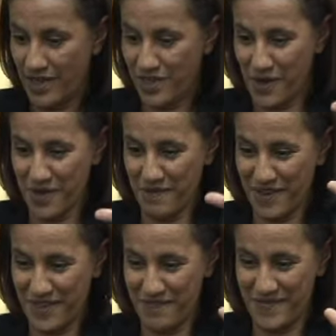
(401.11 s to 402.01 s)
I talk
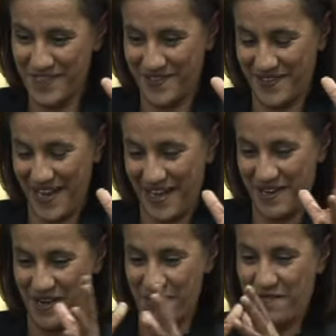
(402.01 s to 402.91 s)
about it, but
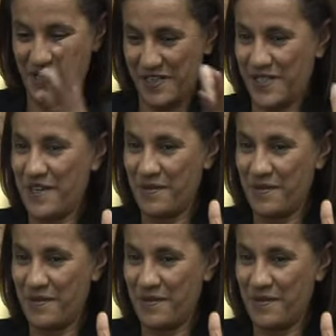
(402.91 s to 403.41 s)
first